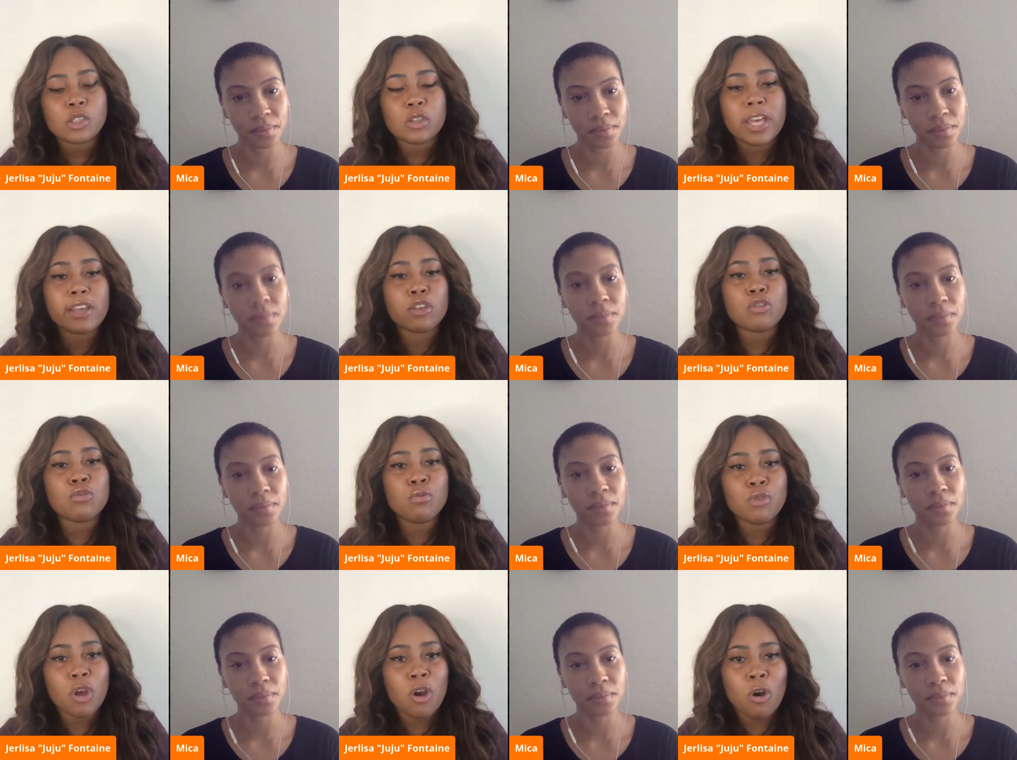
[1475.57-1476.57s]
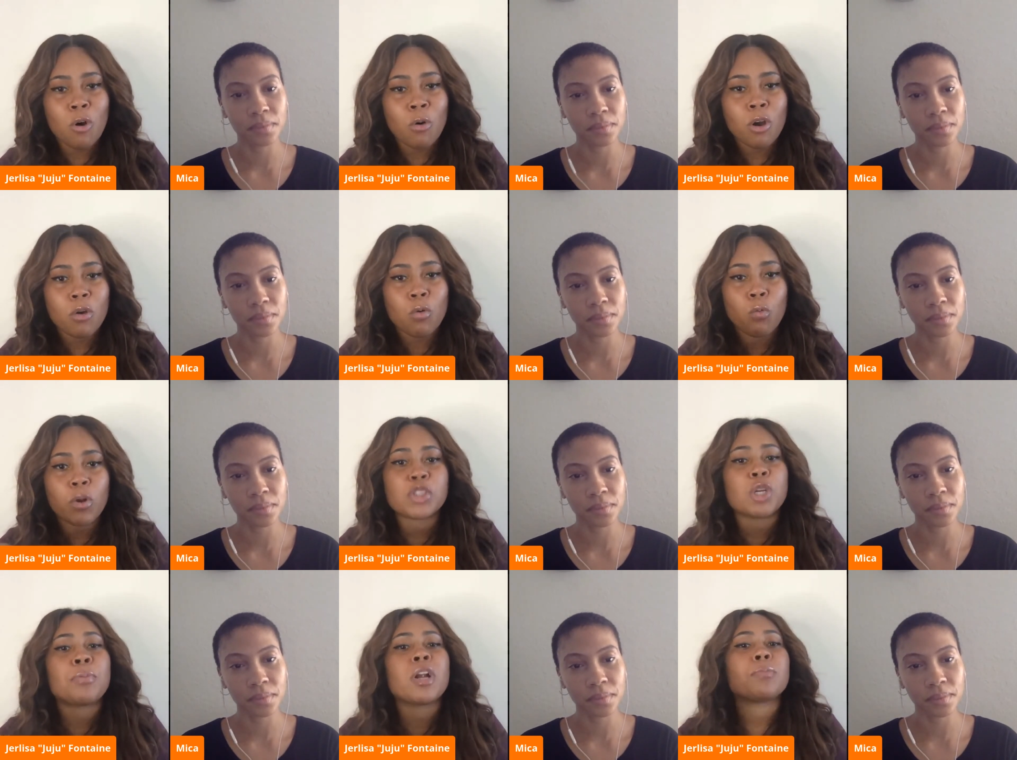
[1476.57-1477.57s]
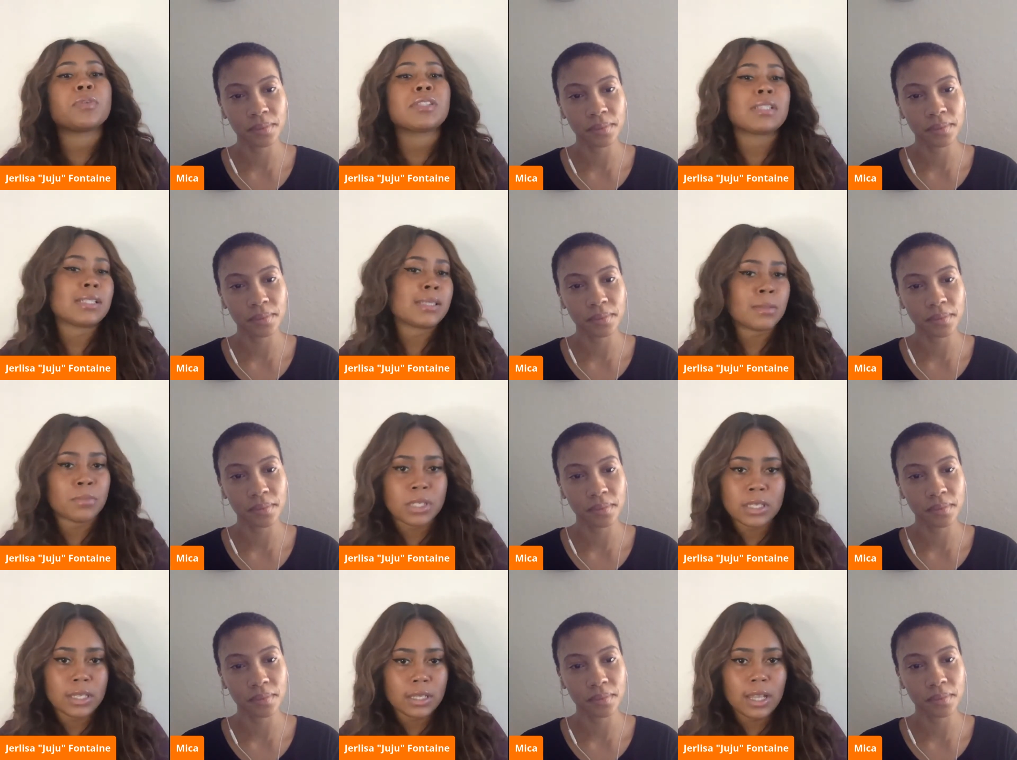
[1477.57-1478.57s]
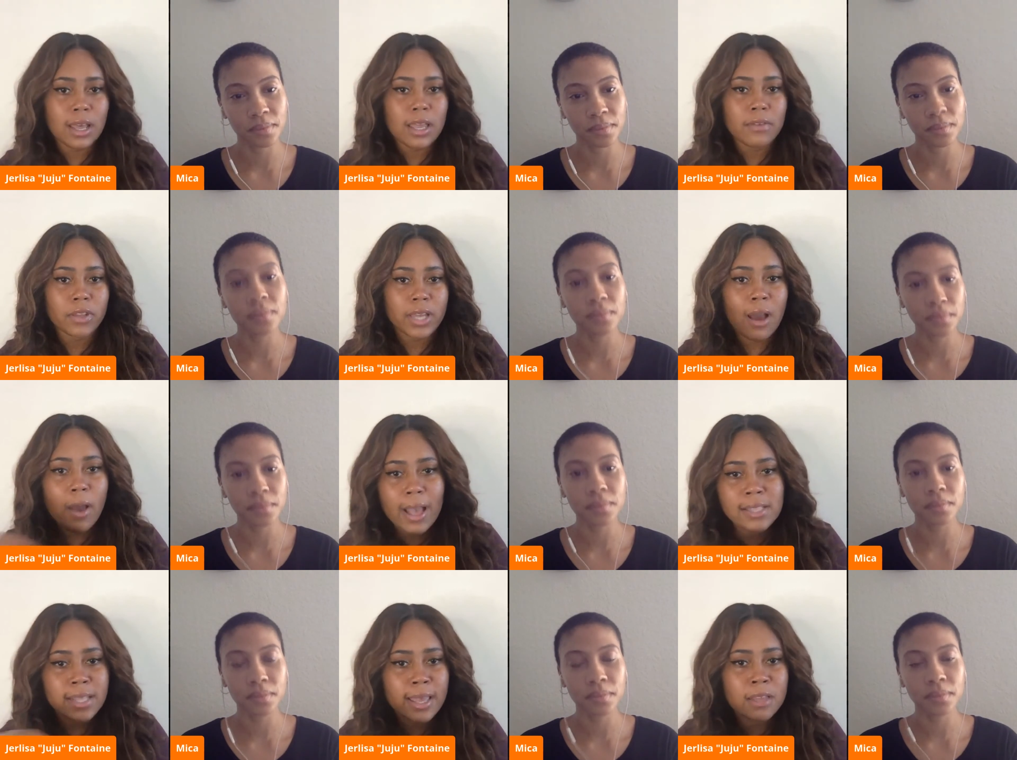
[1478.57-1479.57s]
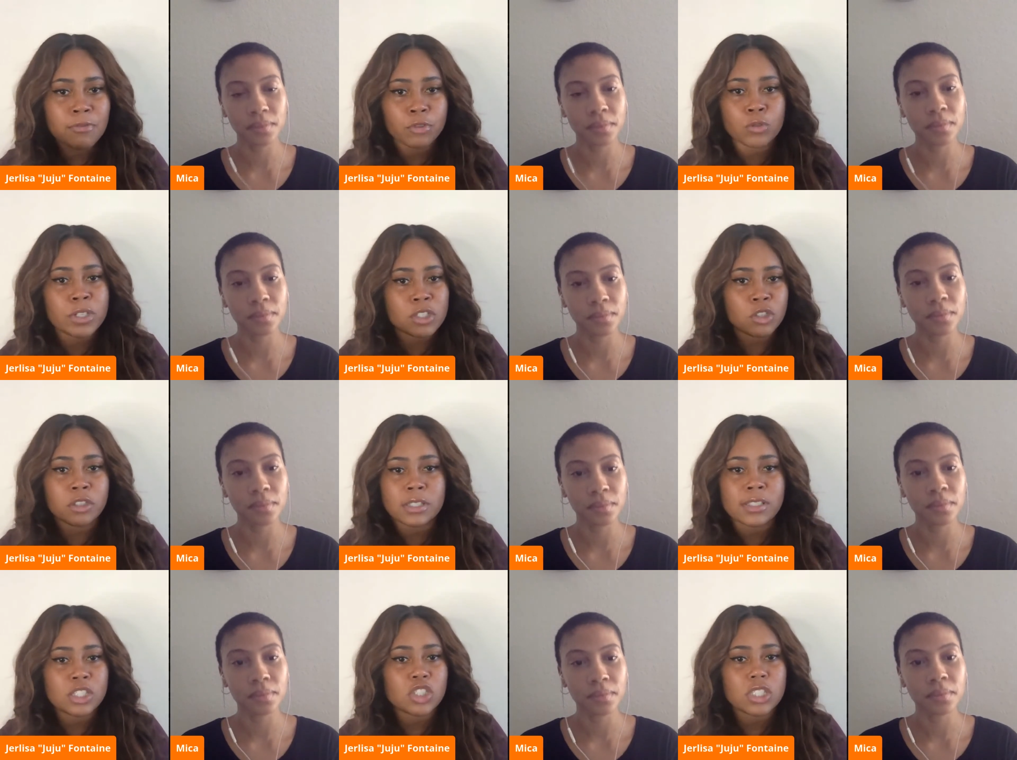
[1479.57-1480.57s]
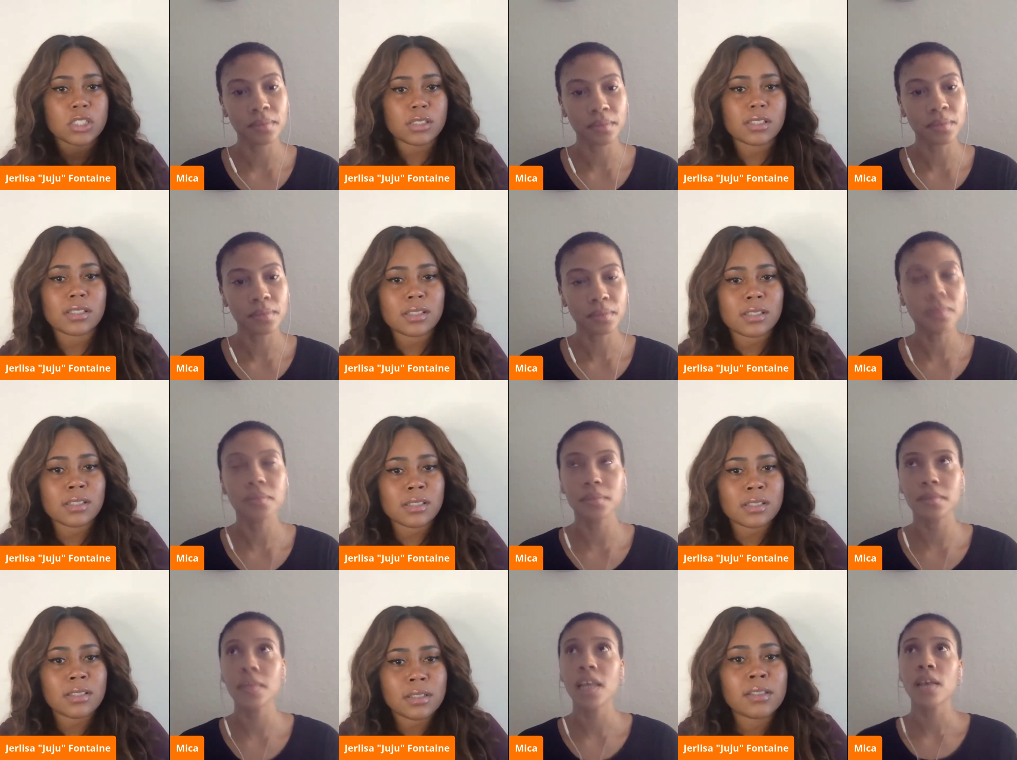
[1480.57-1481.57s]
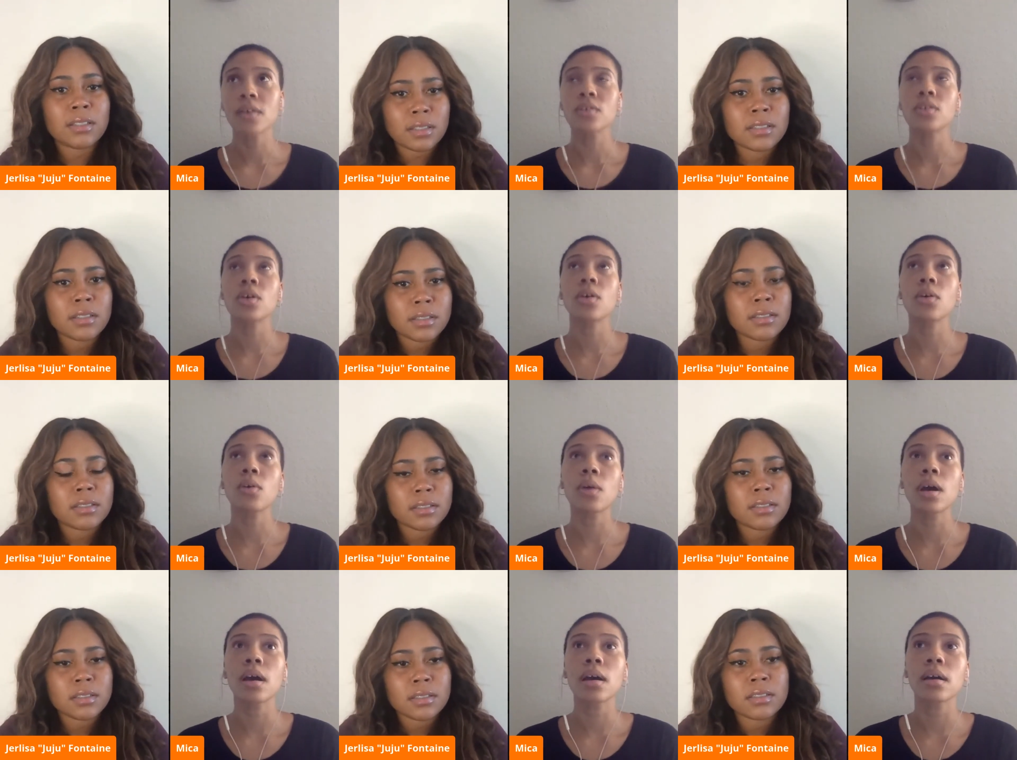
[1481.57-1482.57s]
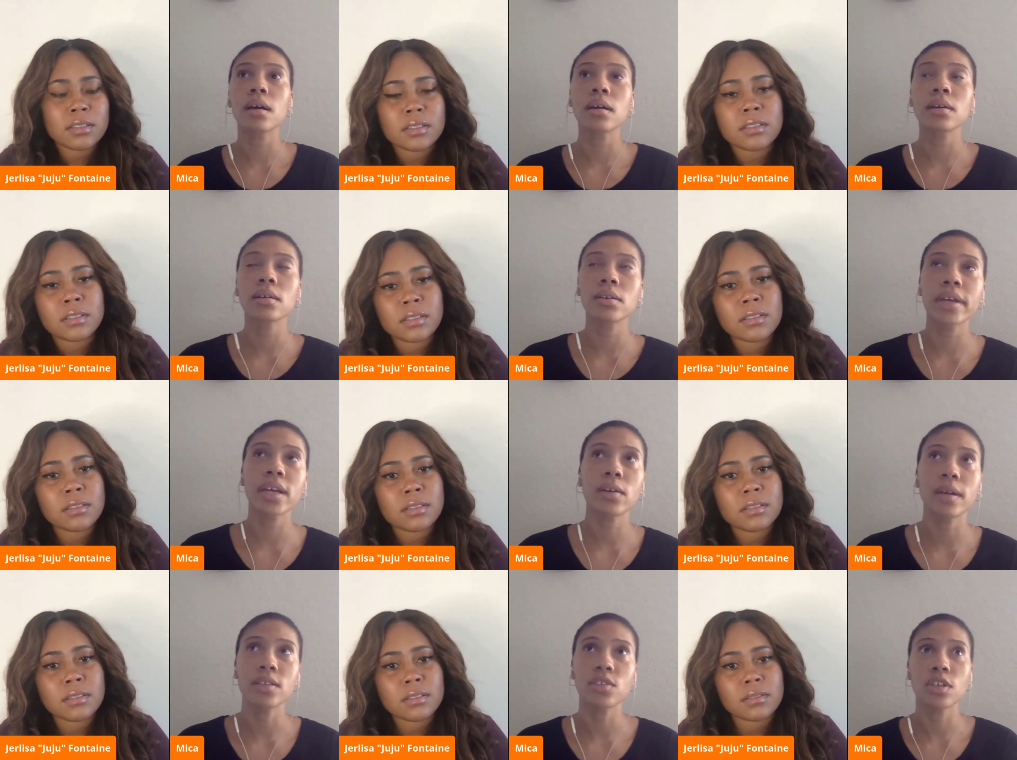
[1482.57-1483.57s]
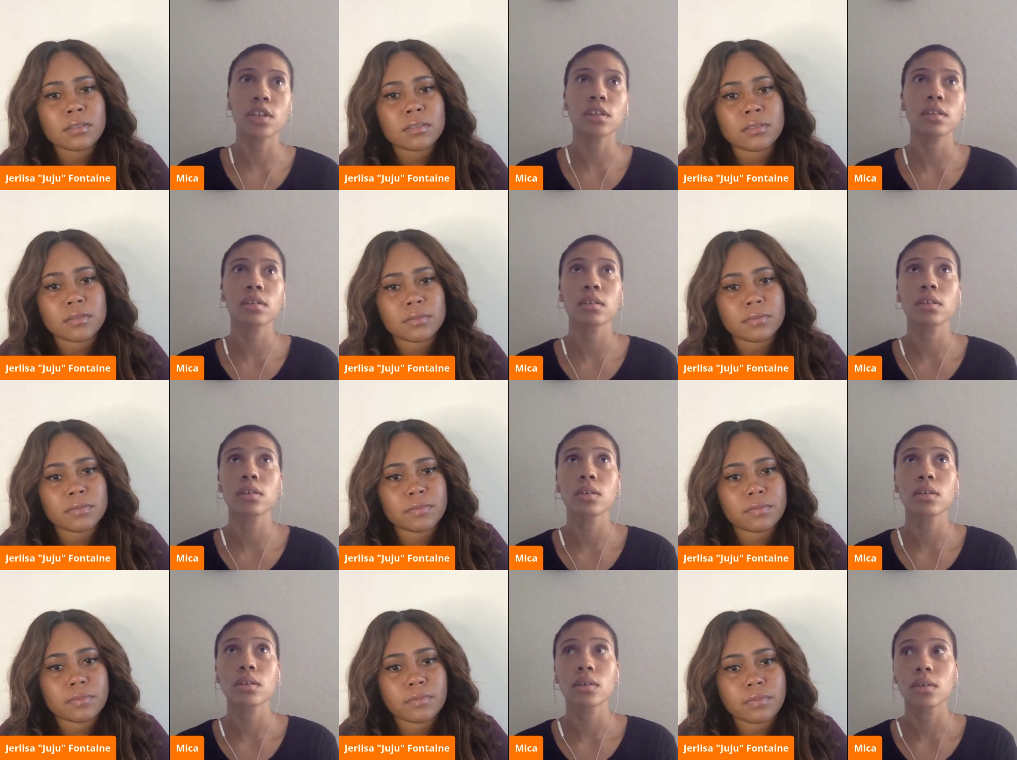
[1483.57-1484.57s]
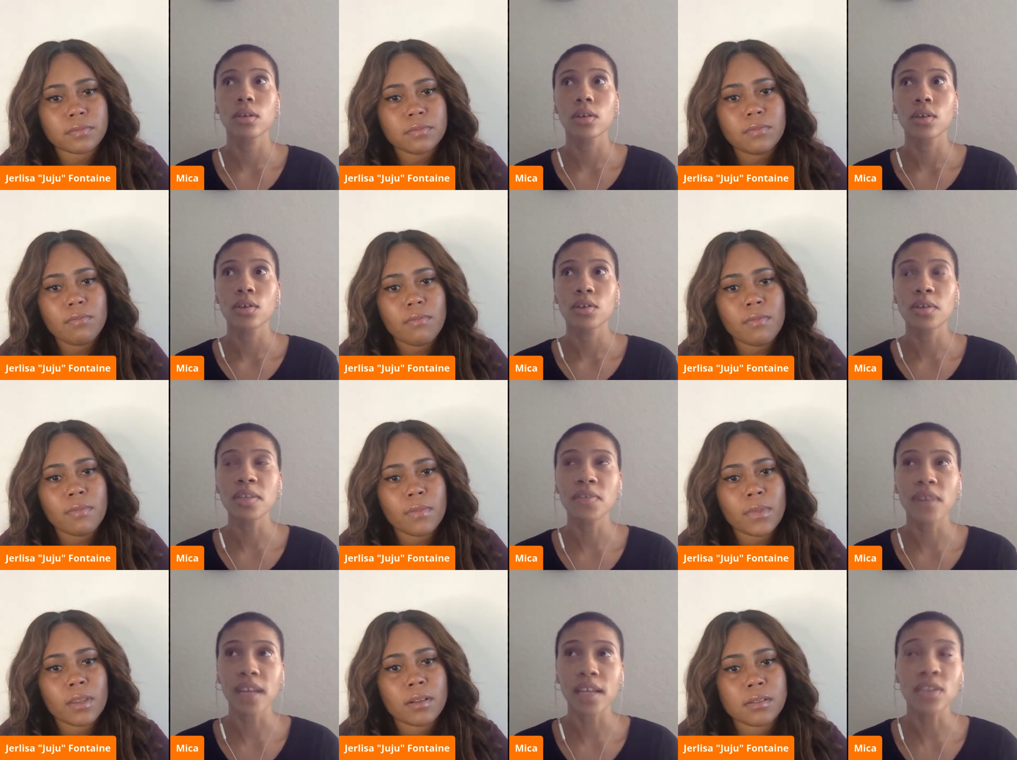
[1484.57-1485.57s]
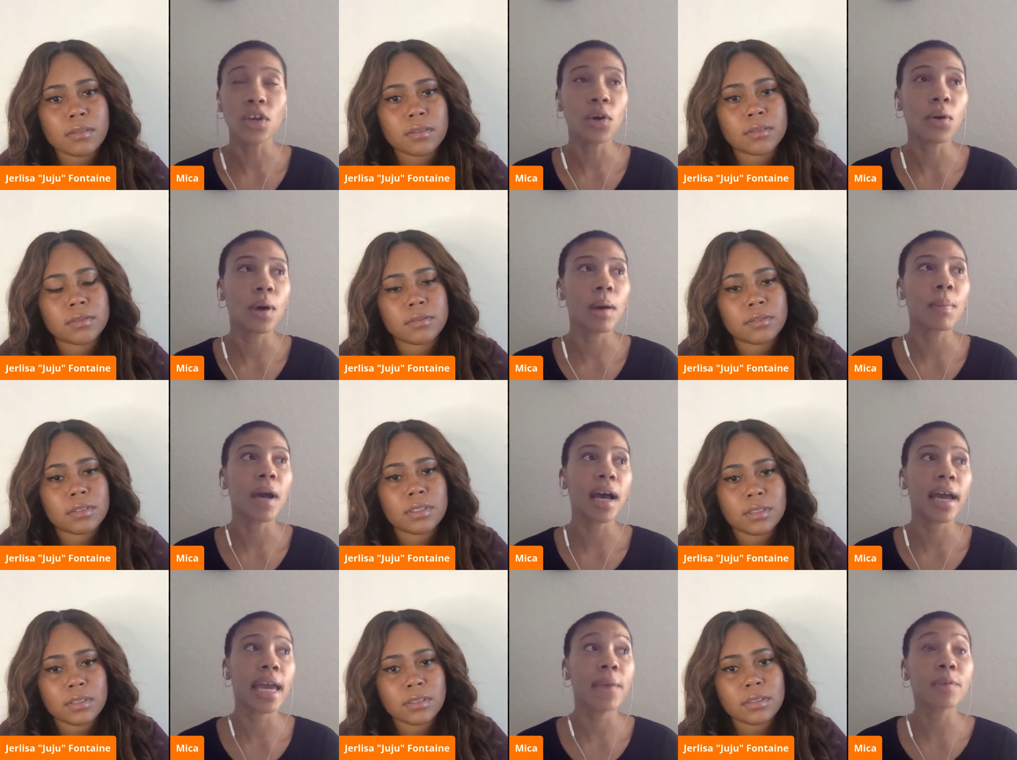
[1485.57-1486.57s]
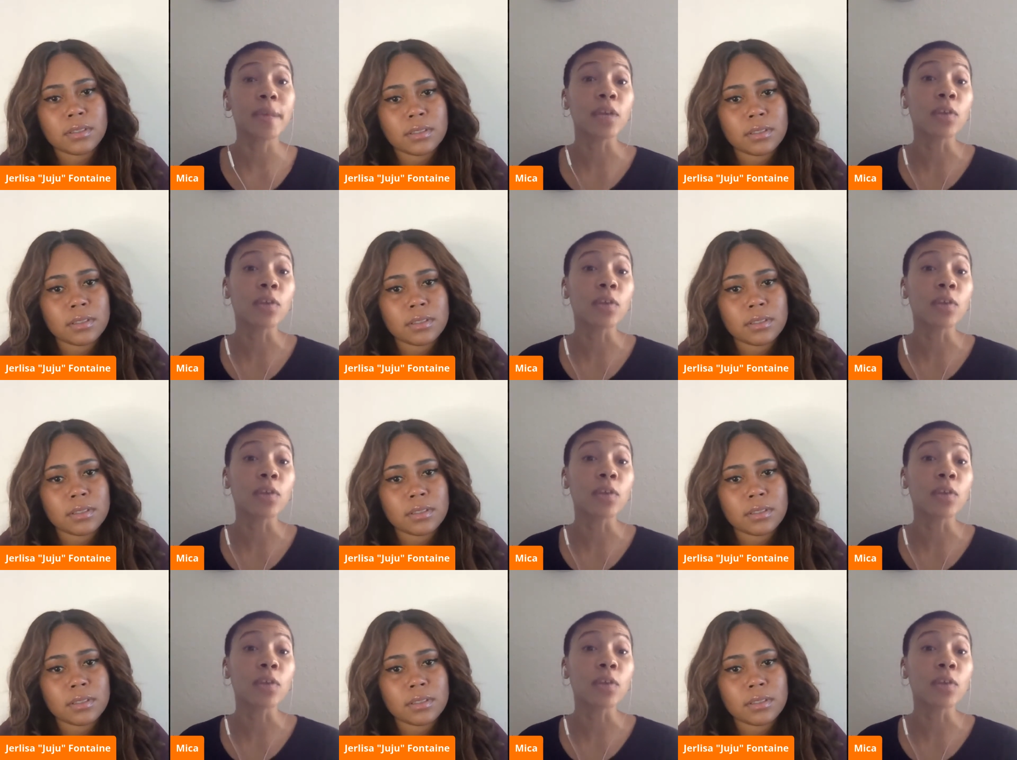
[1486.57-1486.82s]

Speaker 1: so that you know what your purpose needs to be in life. Like how mm-hmm. has that influenced your decisions?
Speaker 2: Mm-hmm. So great question. So it's funny. So my it was my